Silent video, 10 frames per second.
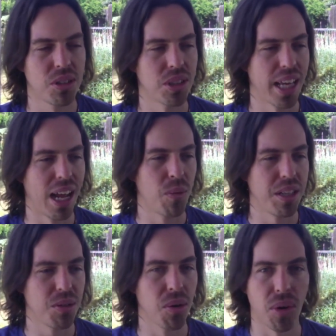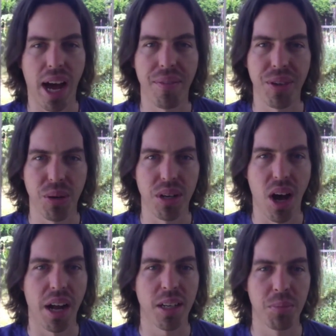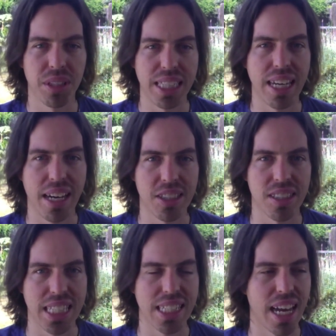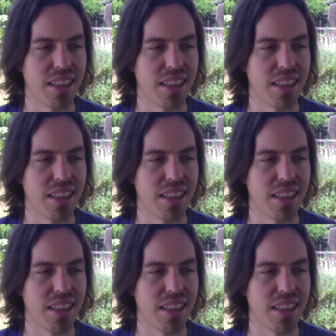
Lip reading: so that when you arrive, you are not completely isolated.